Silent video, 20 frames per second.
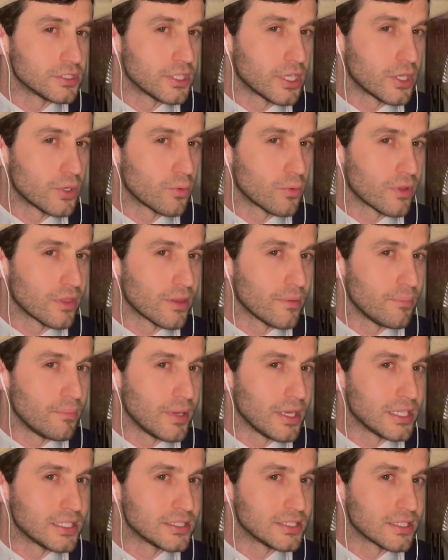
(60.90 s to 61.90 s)
done with the
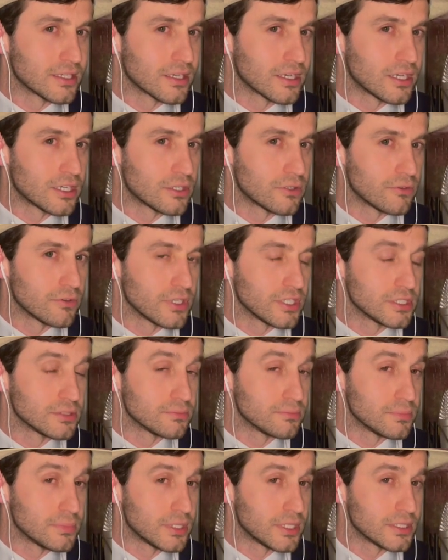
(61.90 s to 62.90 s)
basic countries,
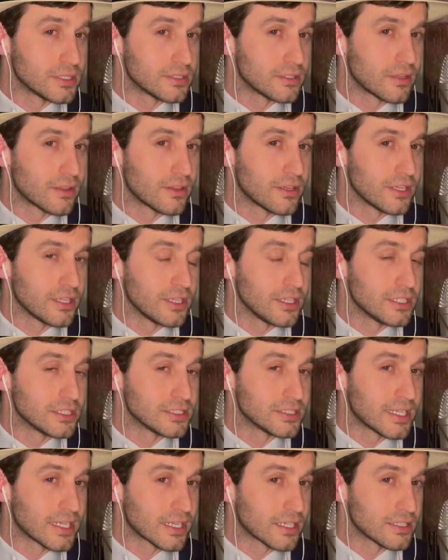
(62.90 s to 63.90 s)
but the
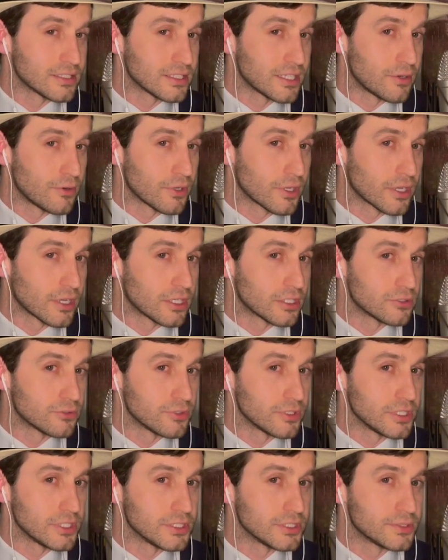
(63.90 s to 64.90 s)
secondary
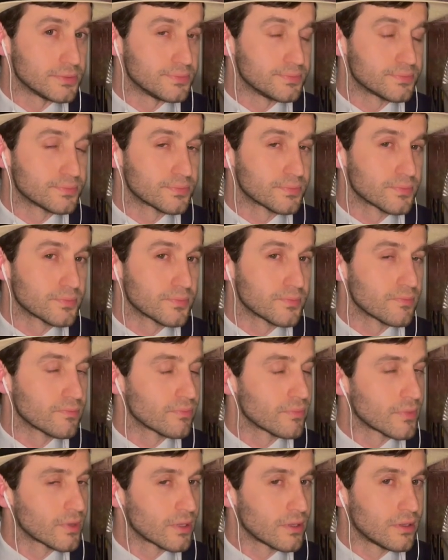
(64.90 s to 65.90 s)
countries,
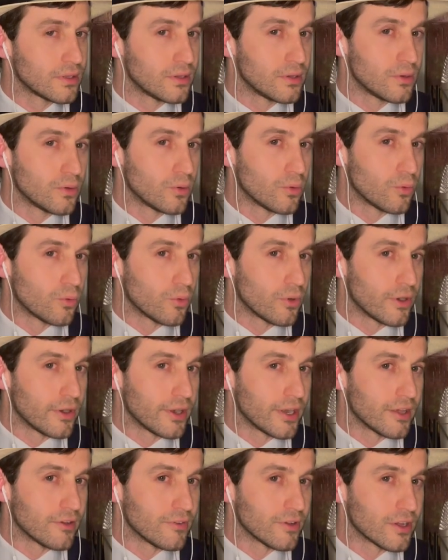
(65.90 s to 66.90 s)
we're
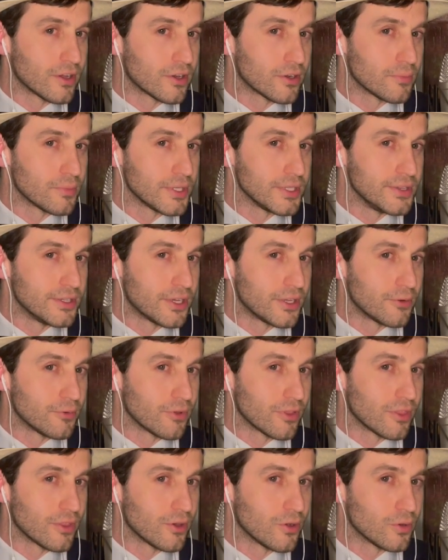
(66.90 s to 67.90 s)
never gonna be done
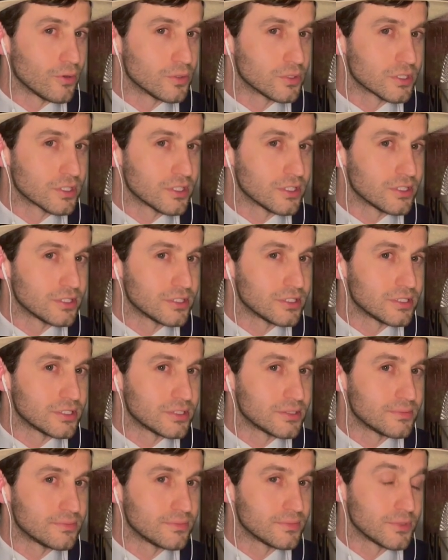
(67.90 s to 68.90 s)
with those
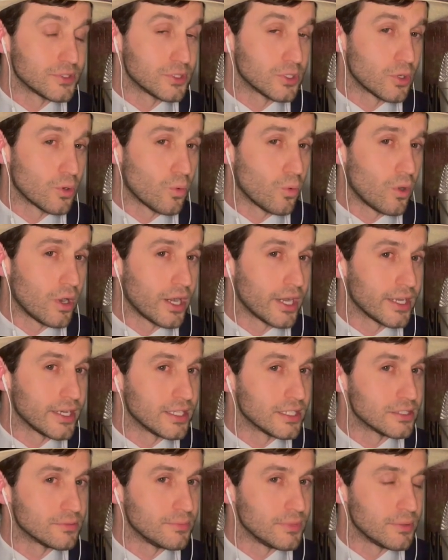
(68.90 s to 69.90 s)
because wine
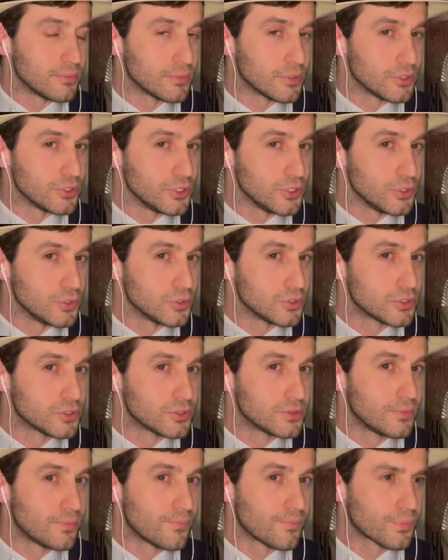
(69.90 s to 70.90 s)
has been
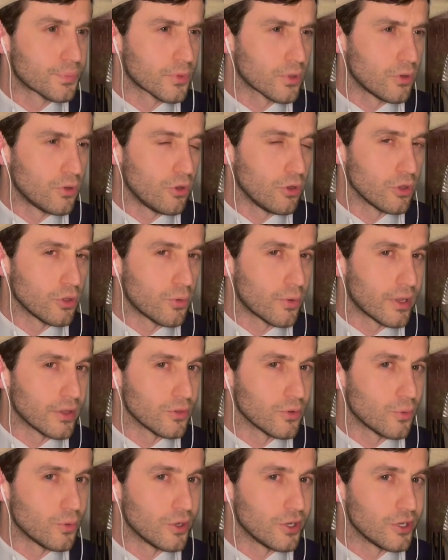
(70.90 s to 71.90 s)
produced all
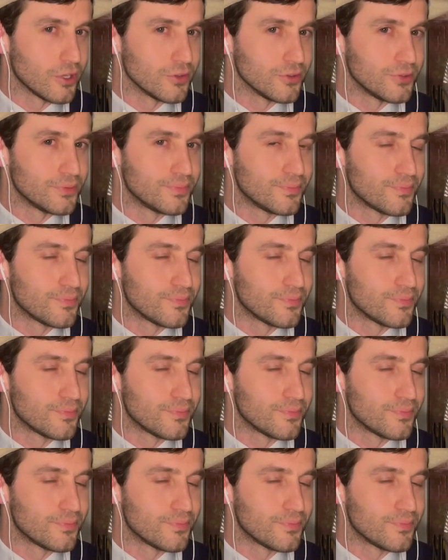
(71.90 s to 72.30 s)
around the world.